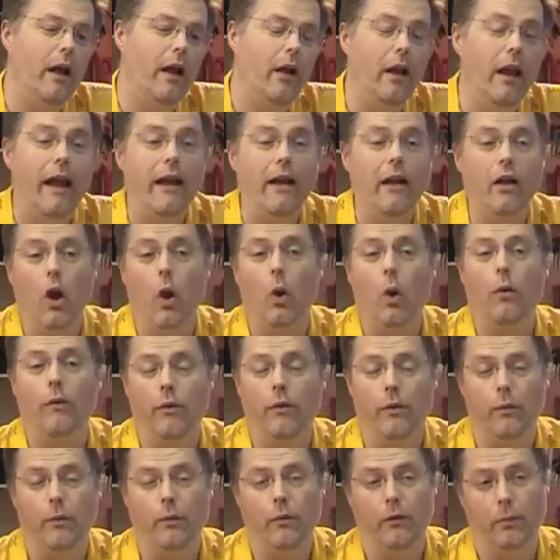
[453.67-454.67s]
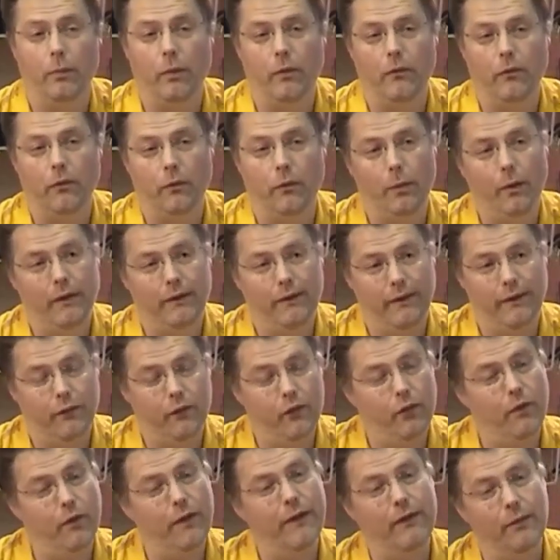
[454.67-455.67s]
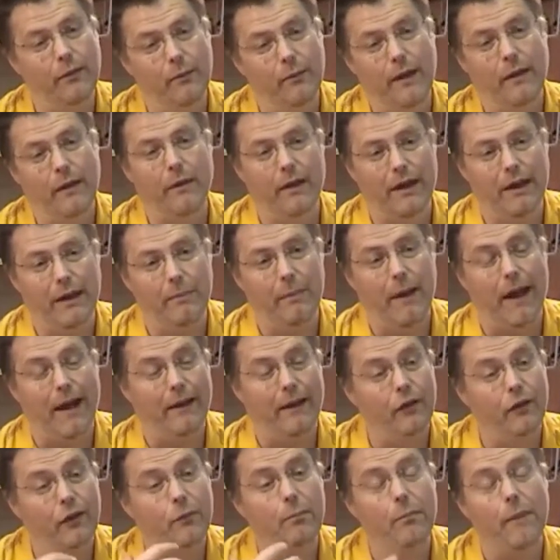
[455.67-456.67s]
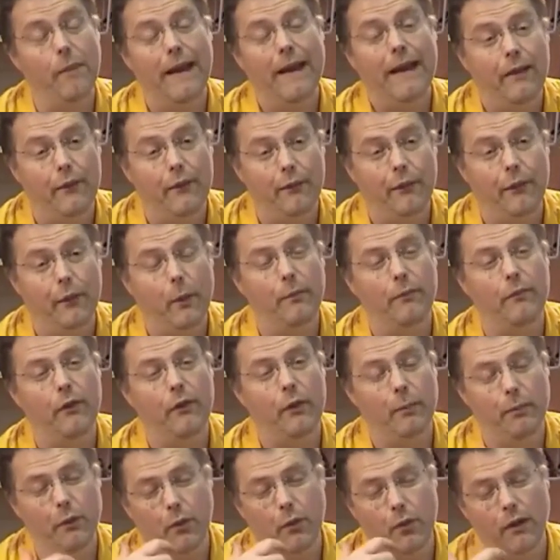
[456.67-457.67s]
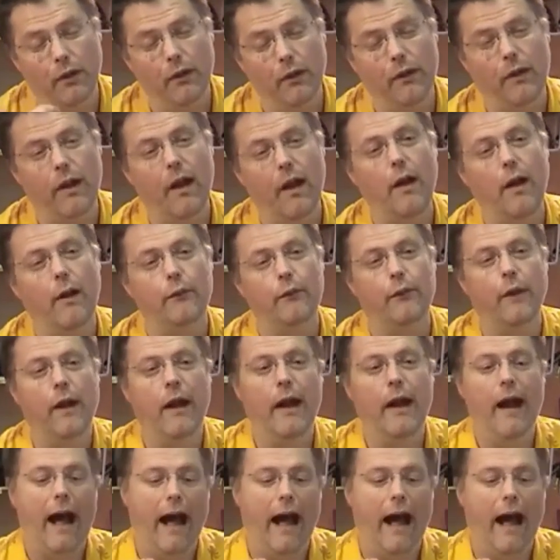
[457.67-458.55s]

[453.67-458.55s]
let go of the responsibility of trying to make money back and just make a film for the pure love,